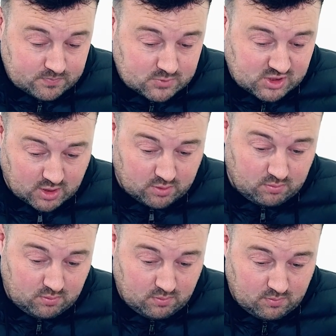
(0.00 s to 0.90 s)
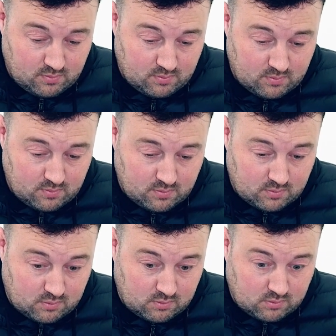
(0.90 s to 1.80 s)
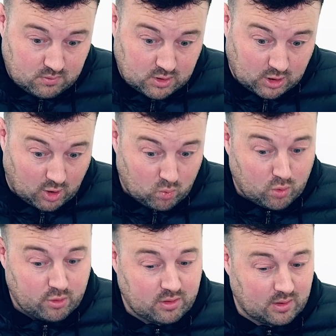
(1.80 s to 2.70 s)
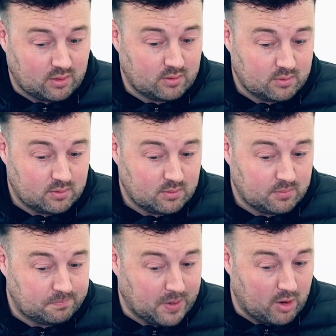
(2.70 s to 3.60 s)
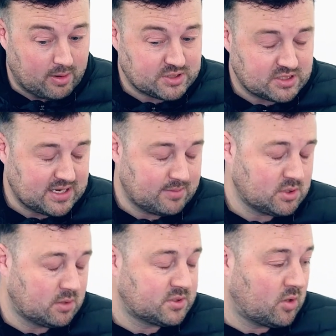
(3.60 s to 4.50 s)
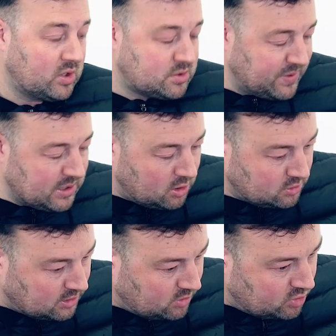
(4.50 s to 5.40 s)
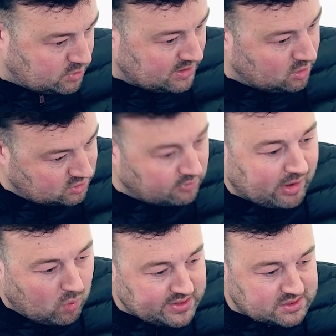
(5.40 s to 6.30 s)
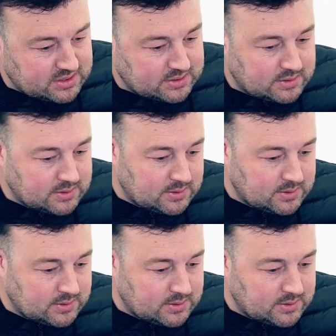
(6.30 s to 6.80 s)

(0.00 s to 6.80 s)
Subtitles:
So co-author Power Apps at the same time. So it's been a long time, it's been a long time requested.